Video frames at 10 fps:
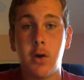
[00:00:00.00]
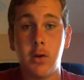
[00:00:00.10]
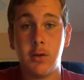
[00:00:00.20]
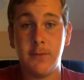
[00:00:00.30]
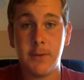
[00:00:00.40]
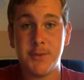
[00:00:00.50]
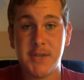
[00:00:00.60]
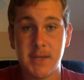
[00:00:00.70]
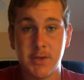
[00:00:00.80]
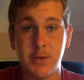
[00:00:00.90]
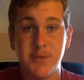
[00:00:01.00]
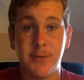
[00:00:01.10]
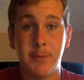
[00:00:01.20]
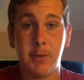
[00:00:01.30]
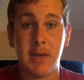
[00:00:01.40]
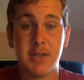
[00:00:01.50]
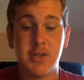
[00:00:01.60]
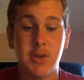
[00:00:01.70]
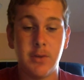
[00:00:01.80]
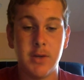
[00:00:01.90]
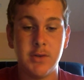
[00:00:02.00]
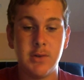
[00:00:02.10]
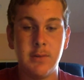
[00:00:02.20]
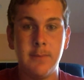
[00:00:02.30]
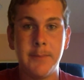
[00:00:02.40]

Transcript: all of those issues from the last generation.